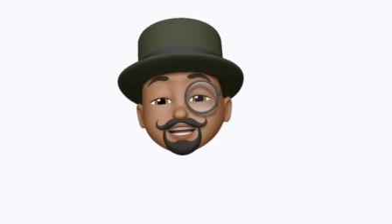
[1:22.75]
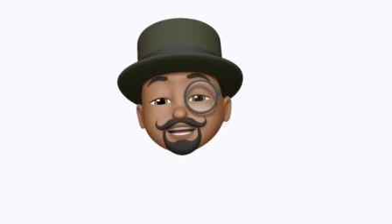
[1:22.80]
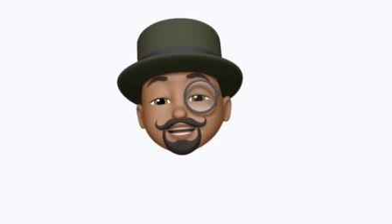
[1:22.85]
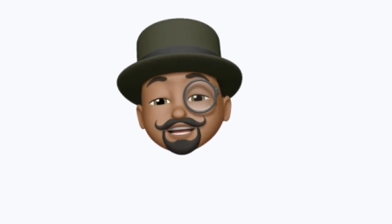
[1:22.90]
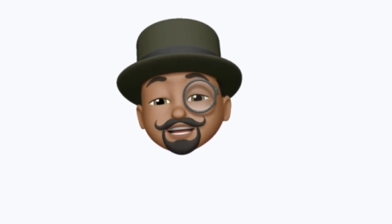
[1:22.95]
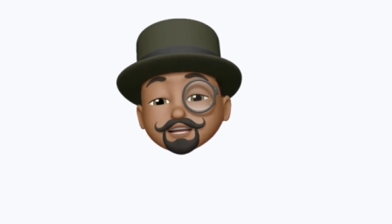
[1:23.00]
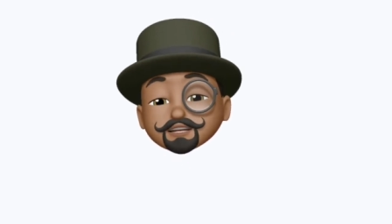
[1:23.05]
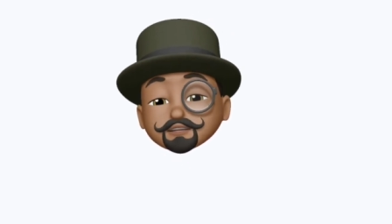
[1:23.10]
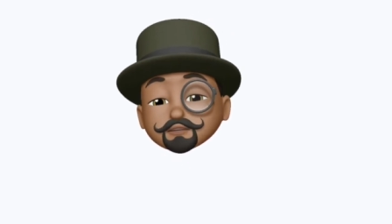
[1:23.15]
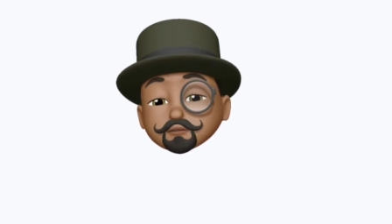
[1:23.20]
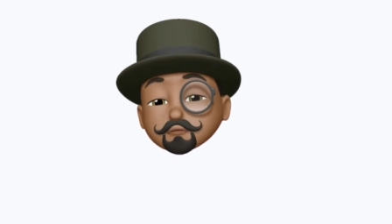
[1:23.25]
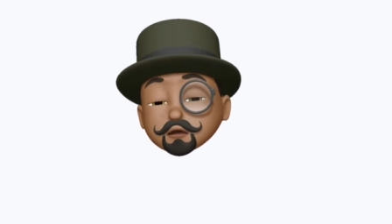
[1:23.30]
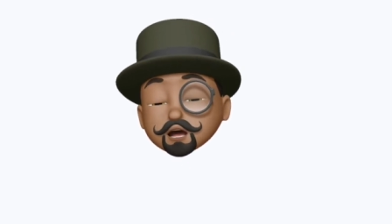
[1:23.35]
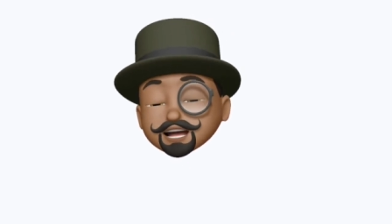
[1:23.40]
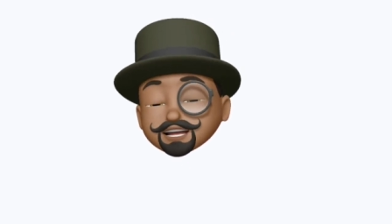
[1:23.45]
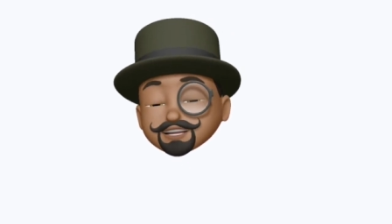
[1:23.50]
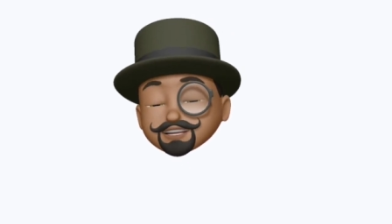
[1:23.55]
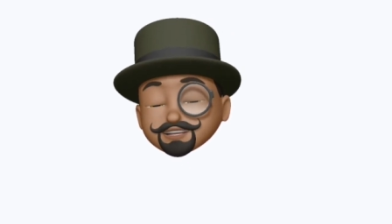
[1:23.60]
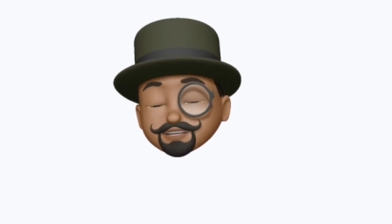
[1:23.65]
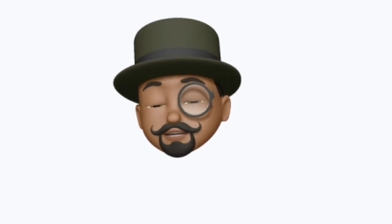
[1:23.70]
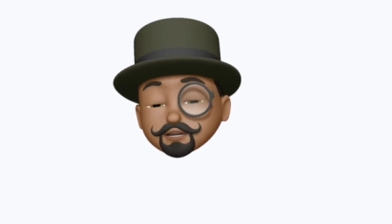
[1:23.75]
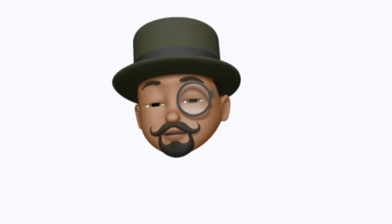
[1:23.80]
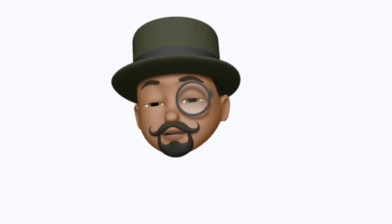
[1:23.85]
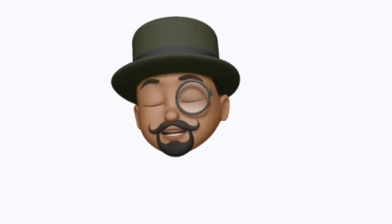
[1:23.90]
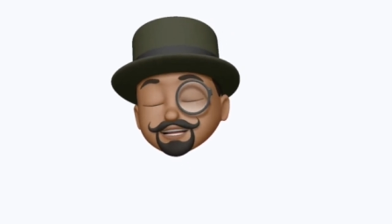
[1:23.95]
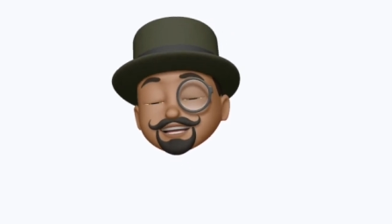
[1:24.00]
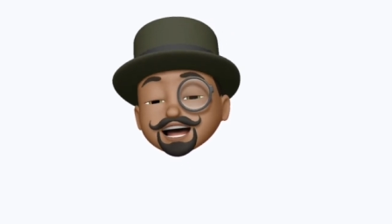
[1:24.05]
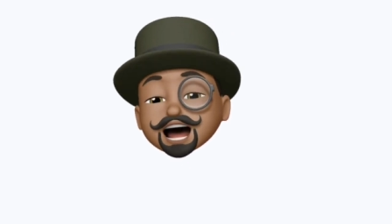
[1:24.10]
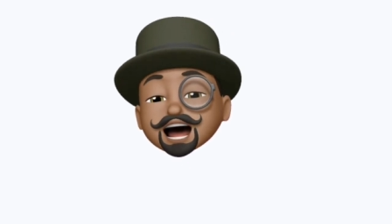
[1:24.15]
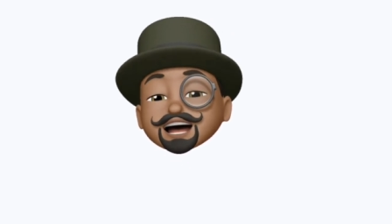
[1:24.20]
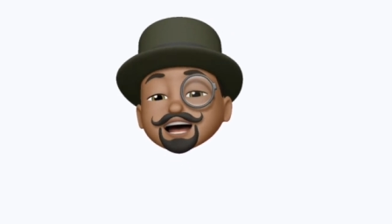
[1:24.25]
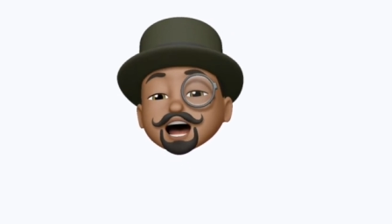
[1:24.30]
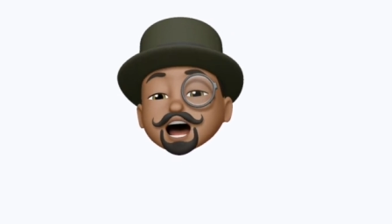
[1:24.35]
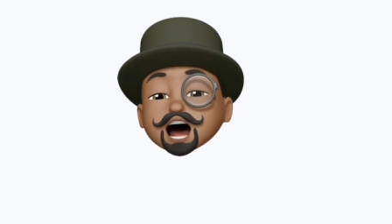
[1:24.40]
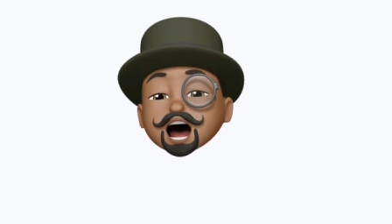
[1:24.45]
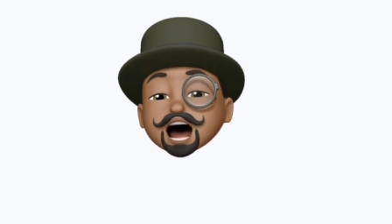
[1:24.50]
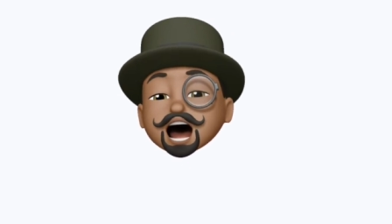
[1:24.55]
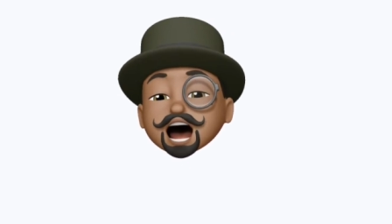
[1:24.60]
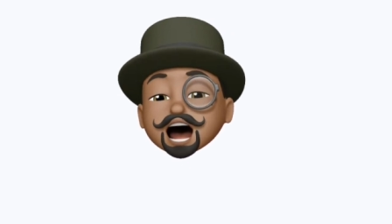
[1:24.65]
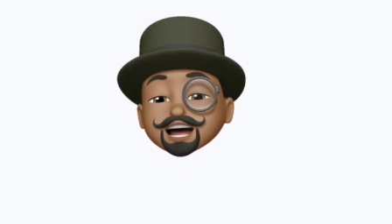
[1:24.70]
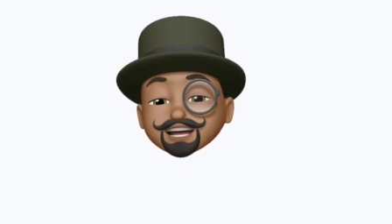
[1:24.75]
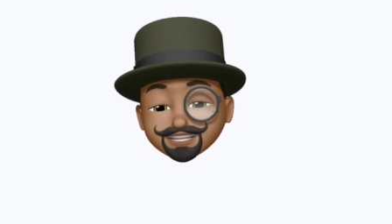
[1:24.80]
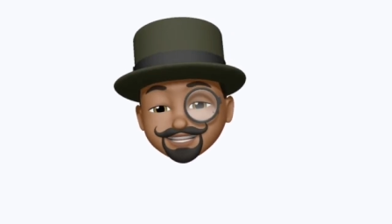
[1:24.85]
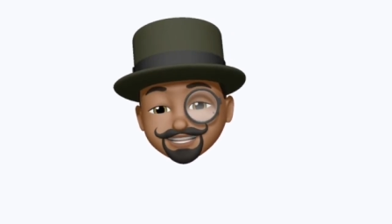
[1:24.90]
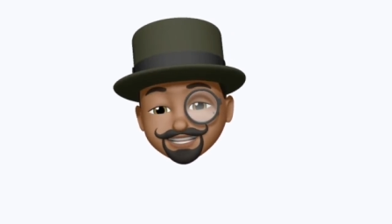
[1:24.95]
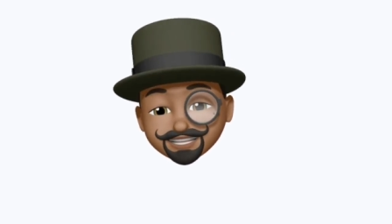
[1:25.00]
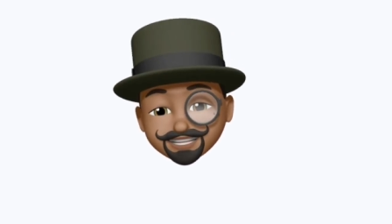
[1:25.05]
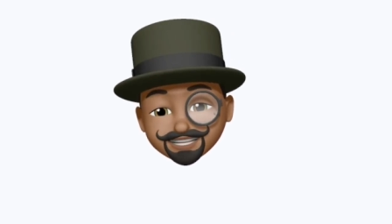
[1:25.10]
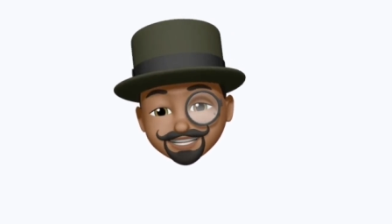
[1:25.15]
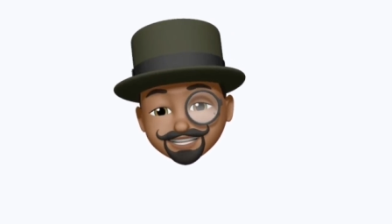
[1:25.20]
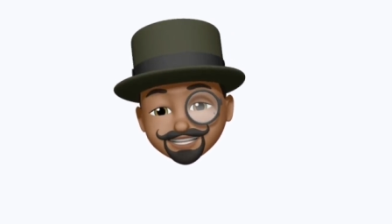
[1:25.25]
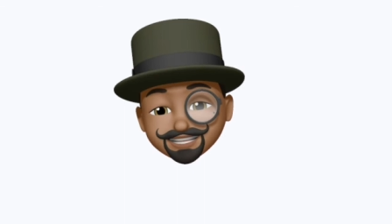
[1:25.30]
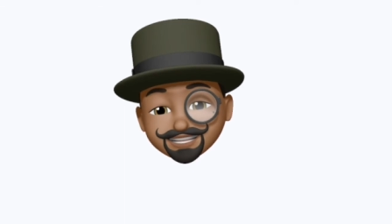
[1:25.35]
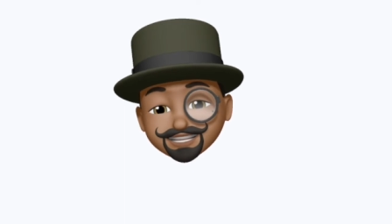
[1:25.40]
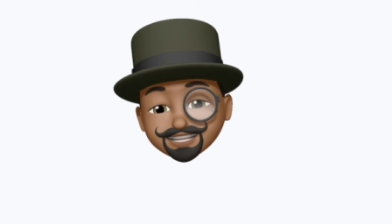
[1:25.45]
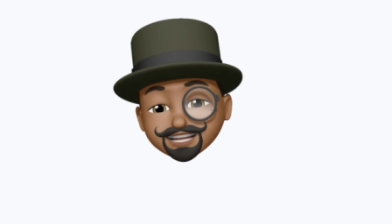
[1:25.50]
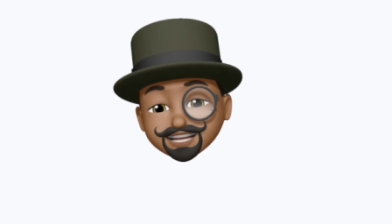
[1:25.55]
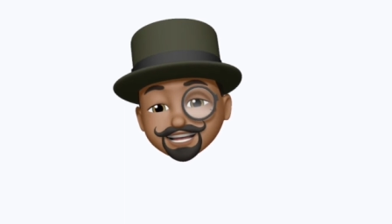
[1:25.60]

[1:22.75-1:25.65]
there's one story that haunts us.